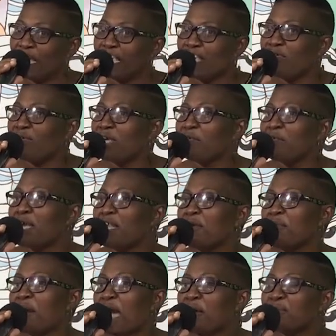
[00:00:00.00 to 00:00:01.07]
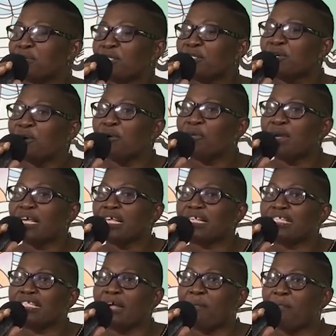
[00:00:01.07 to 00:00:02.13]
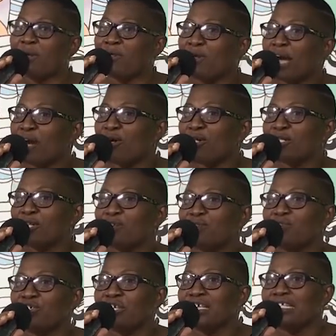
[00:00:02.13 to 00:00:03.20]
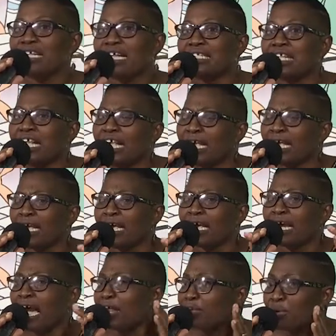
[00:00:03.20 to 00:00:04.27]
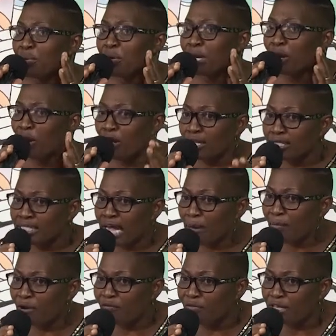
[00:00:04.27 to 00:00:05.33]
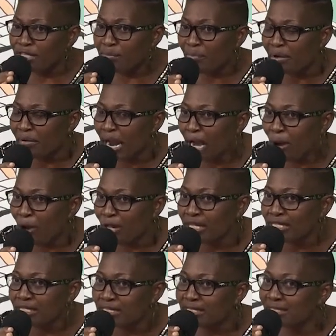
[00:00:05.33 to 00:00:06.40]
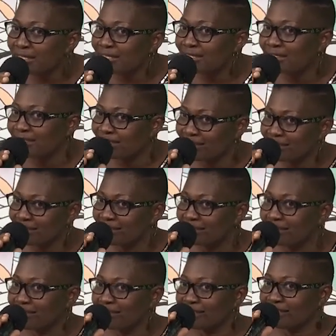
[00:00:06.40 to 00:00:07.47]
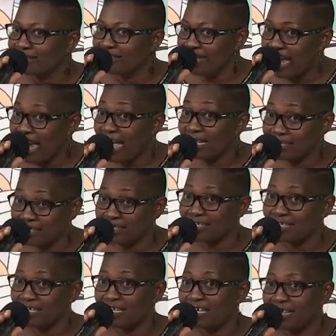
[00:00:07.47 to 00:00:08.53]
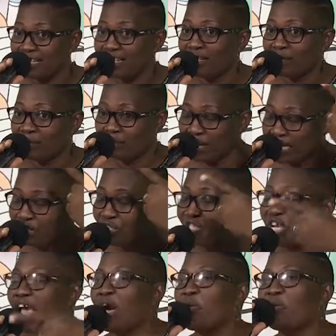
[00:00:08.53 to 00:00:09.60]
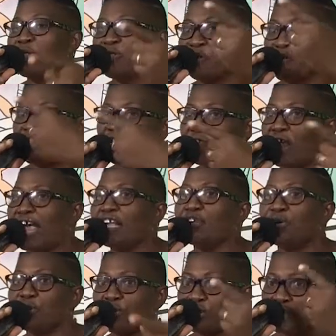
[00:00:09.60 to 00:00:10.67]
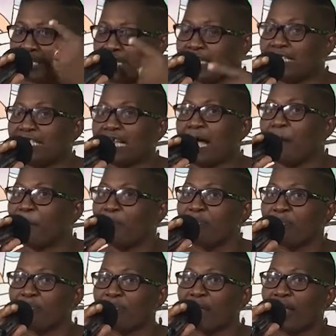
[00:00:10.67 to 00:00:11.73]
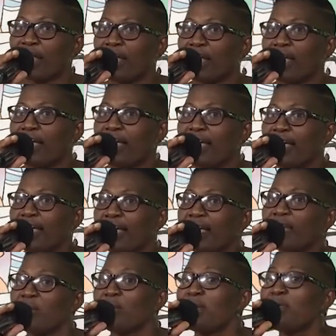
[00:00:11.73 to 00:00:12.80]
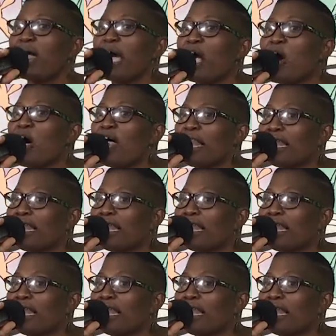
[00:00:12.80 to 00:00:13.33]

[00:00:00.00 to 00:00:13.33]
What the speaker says: are given many Bible stories, the miracles of Jesus. Can you recall some of these miracles? Yes? Please share with your friend or your sister. Miracle?